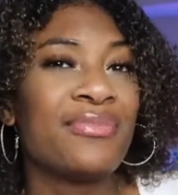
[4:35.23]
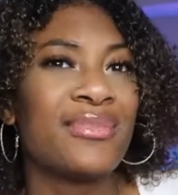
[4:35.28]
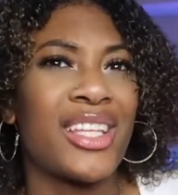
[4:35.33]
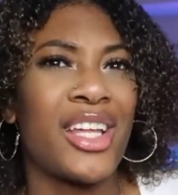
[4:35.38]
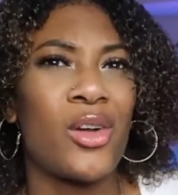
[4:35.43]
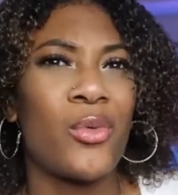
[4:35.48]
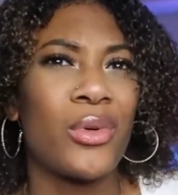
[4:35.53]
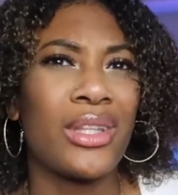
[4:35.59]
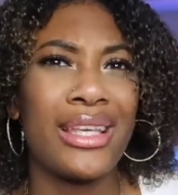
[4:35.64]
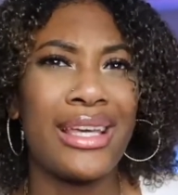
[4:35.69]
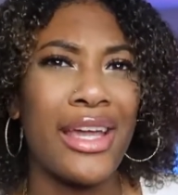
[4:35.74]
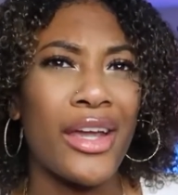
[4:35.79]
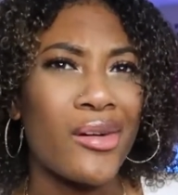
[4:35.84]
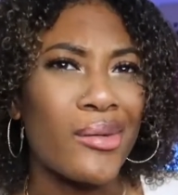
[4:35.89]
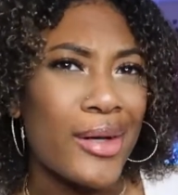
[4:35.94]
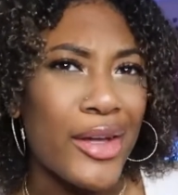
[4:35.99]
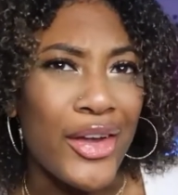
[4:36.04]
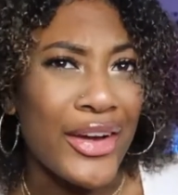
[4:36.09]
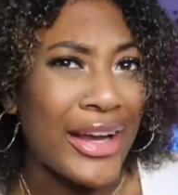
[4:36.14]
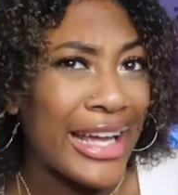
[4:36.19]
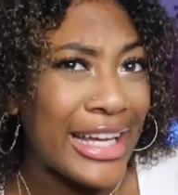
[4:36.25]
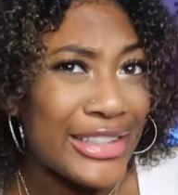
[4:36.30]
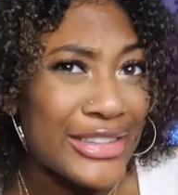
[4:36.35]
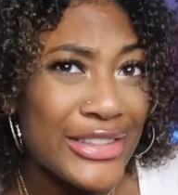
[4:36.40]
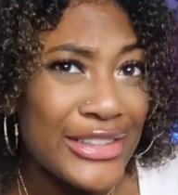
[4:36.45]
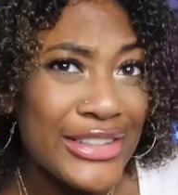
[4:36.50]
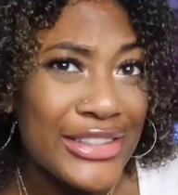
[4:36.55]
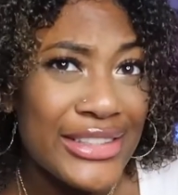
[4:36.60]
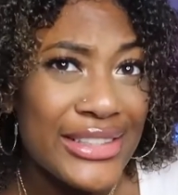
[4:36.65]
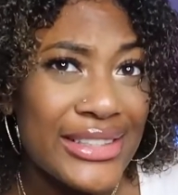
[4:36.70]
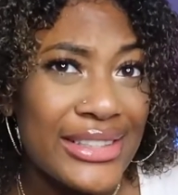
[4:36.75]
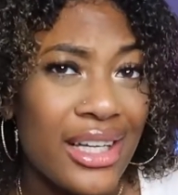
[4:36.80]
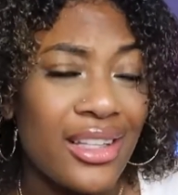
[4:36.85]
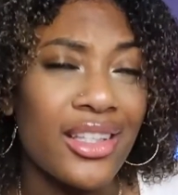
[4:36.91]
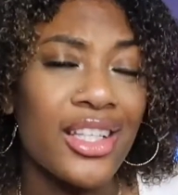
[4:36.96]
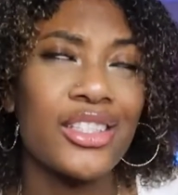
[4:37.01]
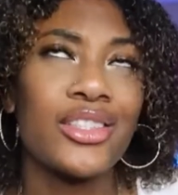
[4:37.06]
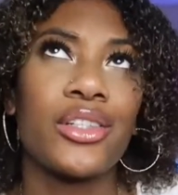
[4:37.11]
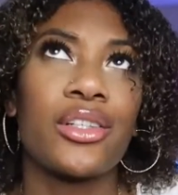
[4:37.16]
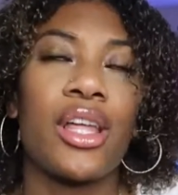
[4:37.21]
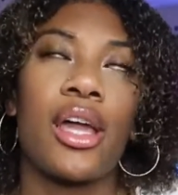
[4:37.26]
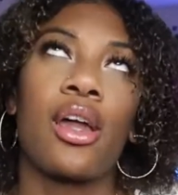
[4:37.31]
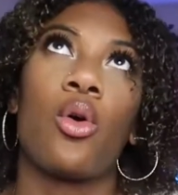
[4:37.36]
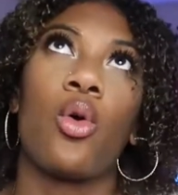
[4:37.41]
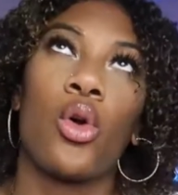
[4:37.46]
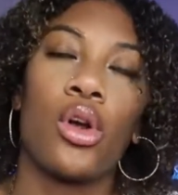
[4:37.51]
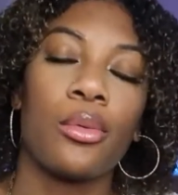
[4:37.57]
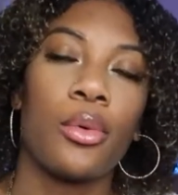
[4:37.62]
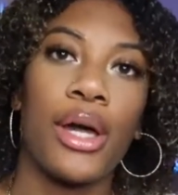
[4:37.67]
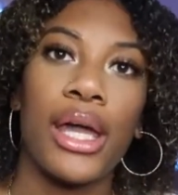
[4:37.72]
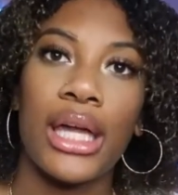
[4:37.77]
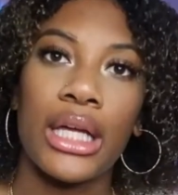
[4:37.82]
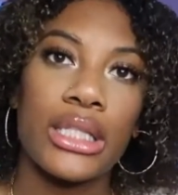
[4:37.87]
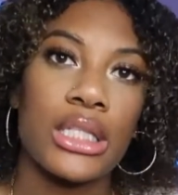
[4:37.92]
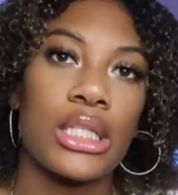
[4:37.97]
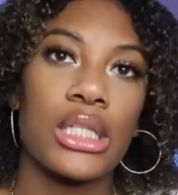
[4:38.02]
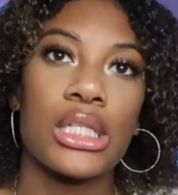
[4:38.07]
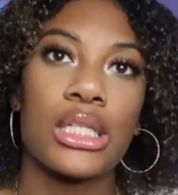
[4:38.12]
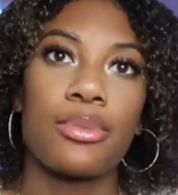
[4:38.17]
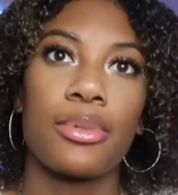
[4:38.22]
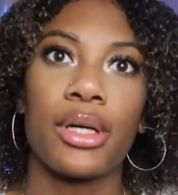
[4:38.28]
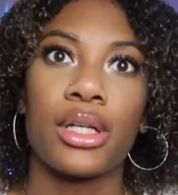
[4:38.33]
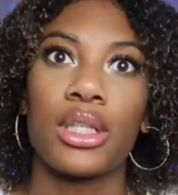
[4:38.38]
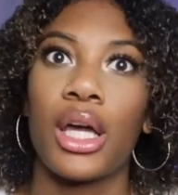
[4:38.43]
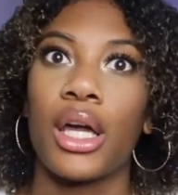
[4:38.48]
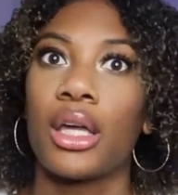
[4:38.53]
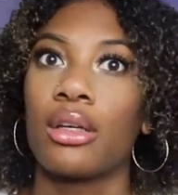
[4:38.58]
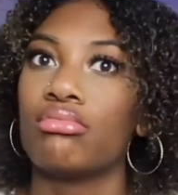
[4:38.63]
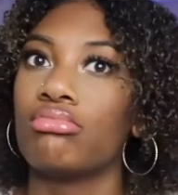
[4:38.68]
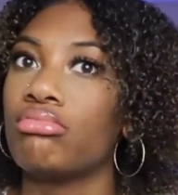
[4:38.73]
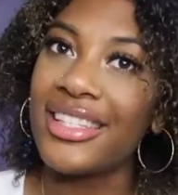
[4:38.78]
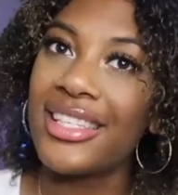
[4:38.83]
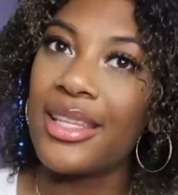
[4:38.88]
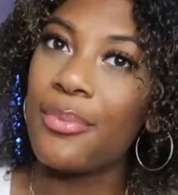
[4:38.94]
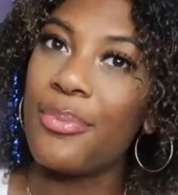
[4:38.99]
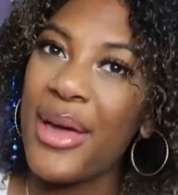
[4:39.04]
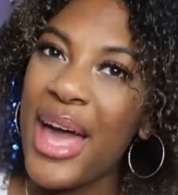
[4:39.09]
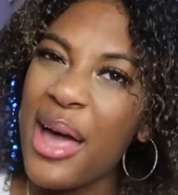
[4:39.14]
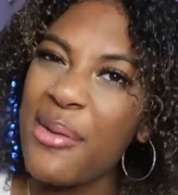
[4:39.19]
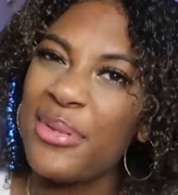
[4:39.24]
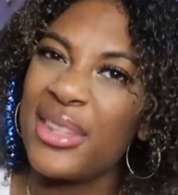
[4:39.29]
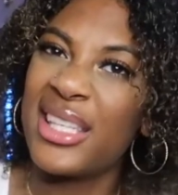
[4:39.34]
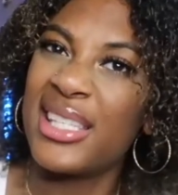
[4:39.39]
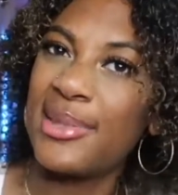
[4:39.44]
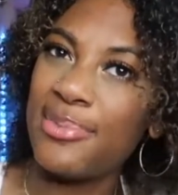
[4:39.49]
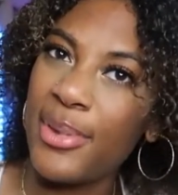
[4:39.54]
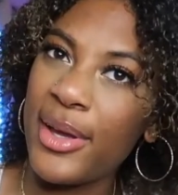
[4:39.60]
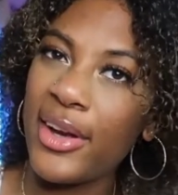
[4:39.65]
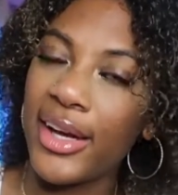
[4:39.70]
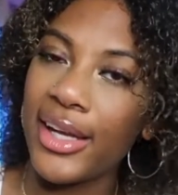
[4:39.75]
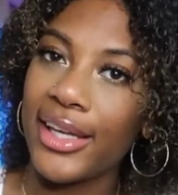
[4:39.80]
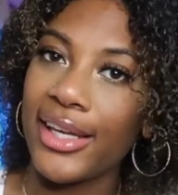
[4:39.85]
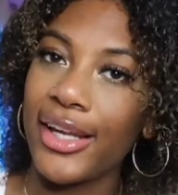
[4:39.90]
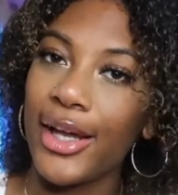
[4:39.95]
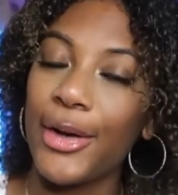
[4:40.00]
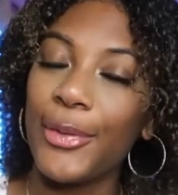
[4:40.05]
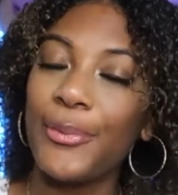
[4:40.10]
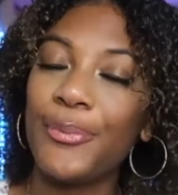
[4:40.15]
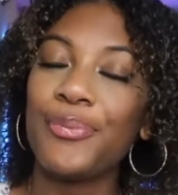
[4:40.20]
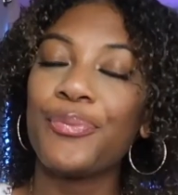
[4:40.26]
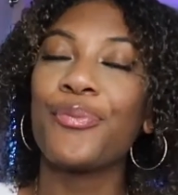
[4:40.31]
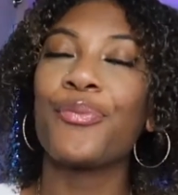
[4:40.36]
They don't really care about your answers unless they're like horrible answers, but like the pep and the spirit, you know.